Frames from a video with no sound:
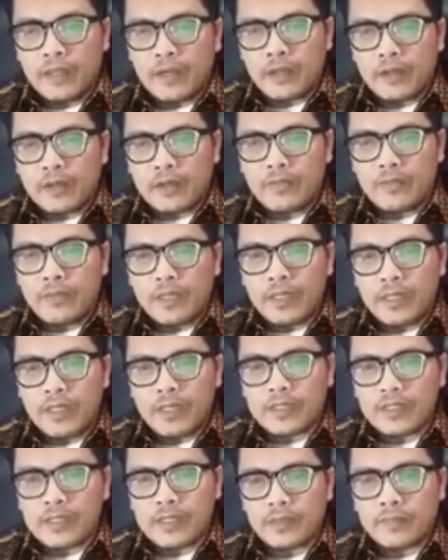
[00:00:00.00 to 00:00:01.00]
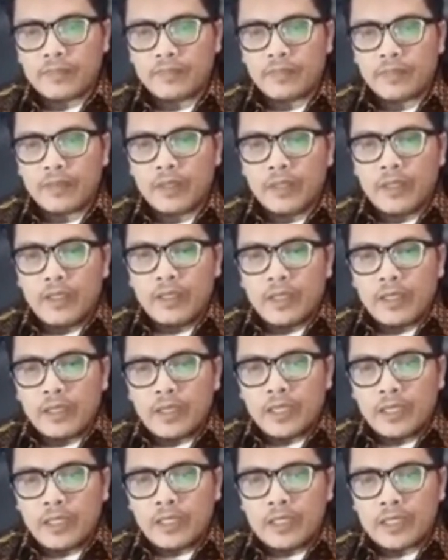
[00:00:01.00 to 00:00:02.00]
Recommendation.
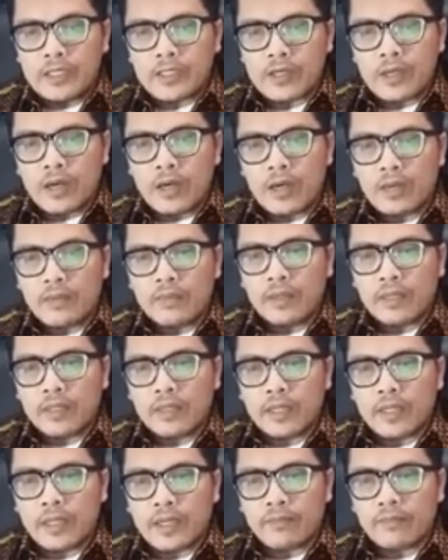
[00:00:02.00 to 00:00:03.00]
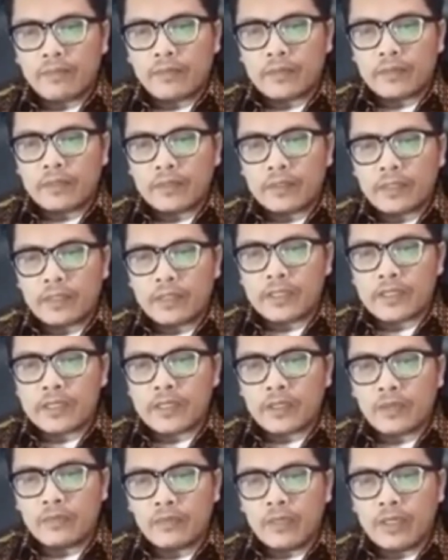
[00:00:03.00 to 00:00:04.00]
It is hoped that further
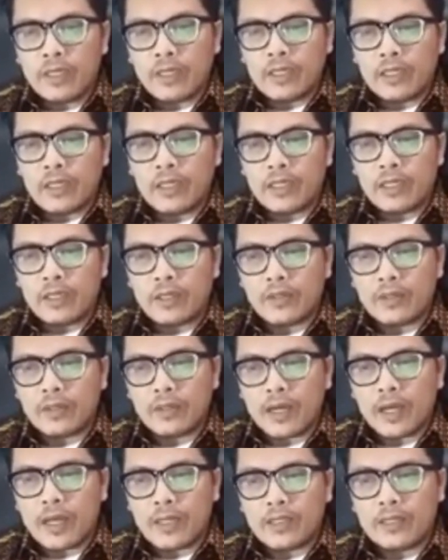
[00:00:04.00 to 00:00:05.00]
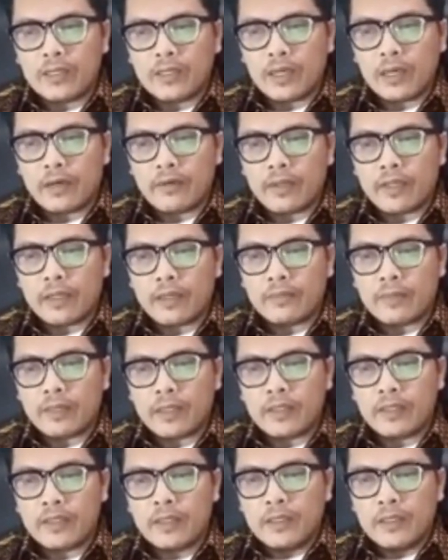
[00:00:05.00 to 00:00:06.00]
research will include other
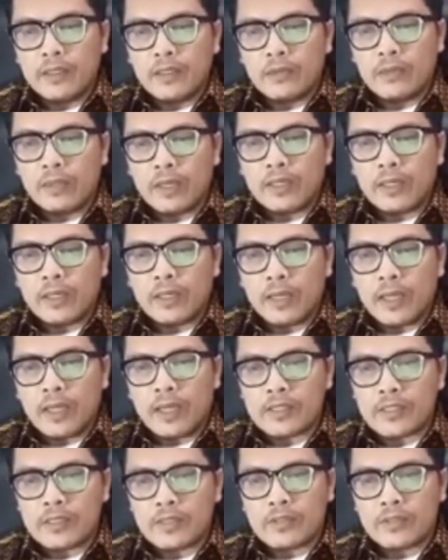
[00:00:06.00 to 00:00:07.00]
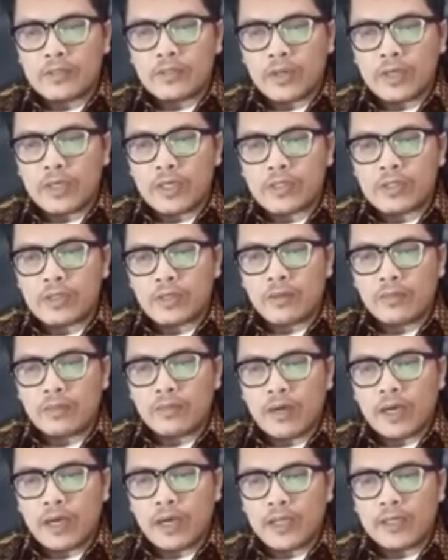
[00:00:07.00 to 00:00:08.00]
variables to analyze the choice of
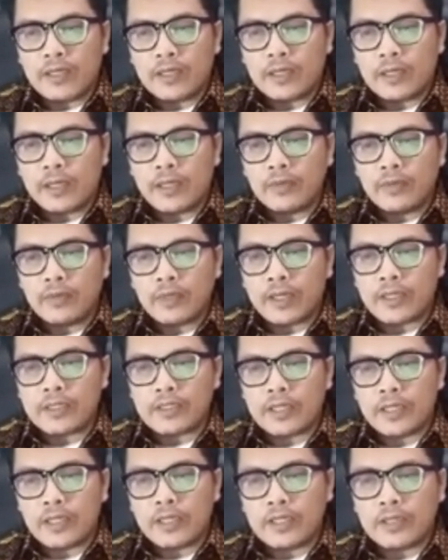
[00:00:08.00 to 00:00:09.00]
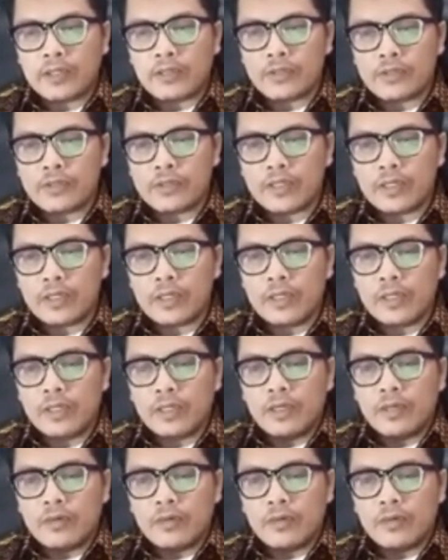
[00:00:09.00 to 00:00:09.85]
higher education institution